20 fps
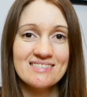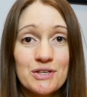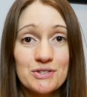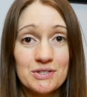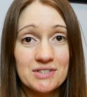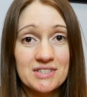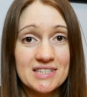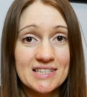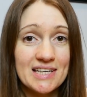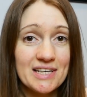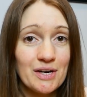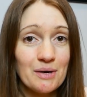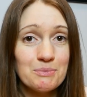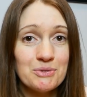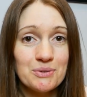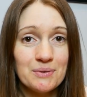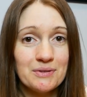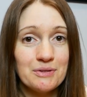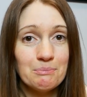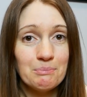So today I'm
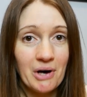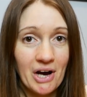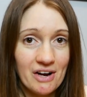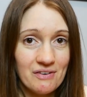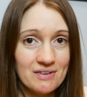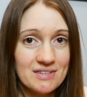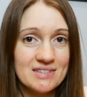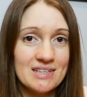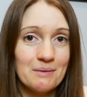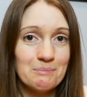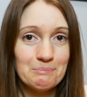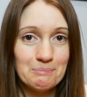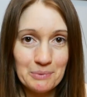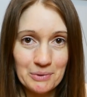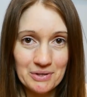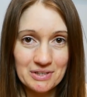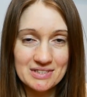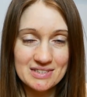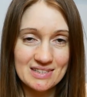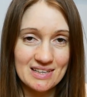doing the Pirates and
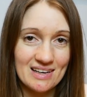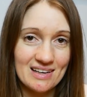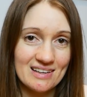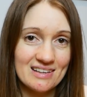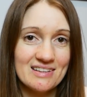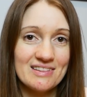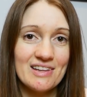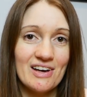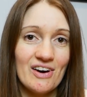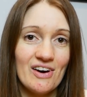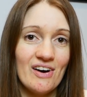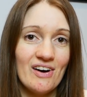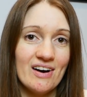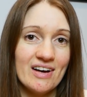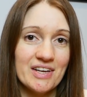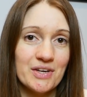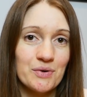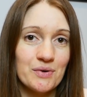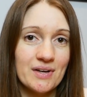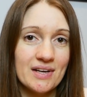Books tag that
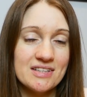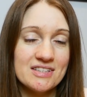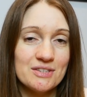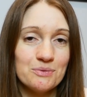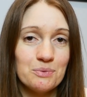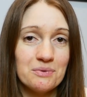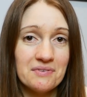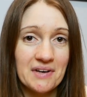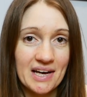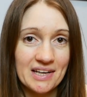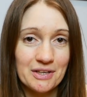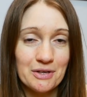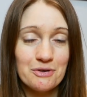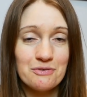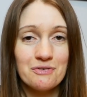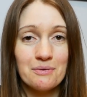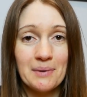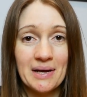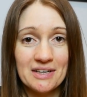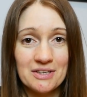I created with Hannah
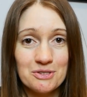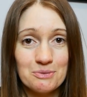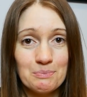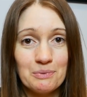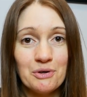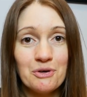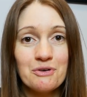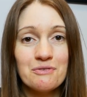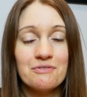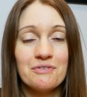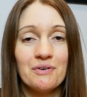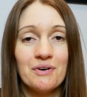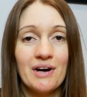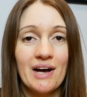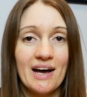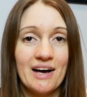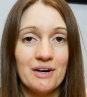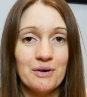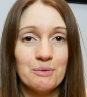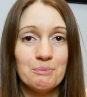from Hannah's blog for
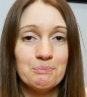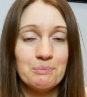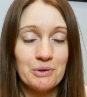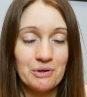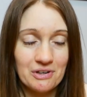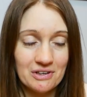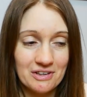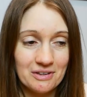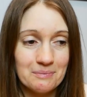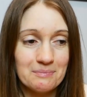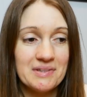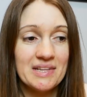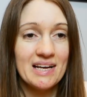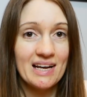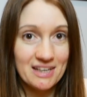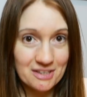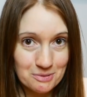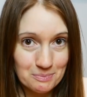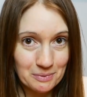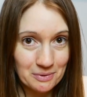our book club, the
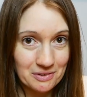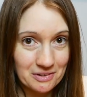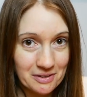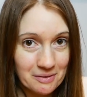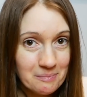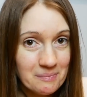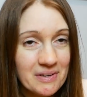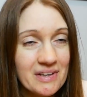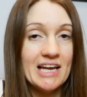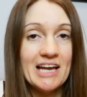X Book Club.